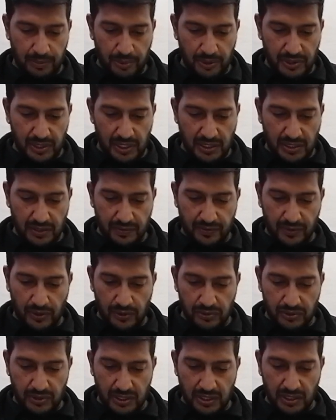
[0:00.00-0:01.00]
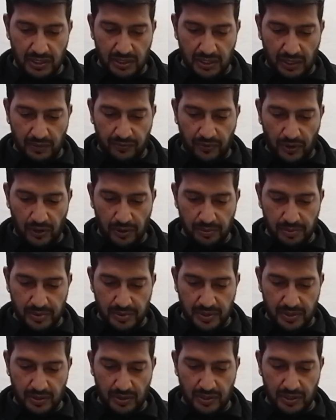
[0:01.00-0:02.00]
protective coating that
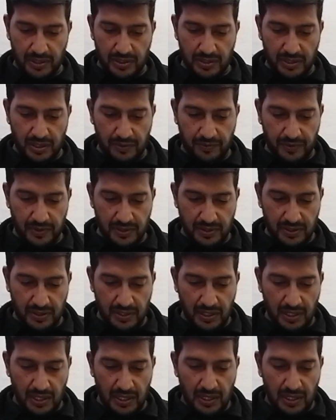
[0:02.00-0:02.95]
forms on its surface.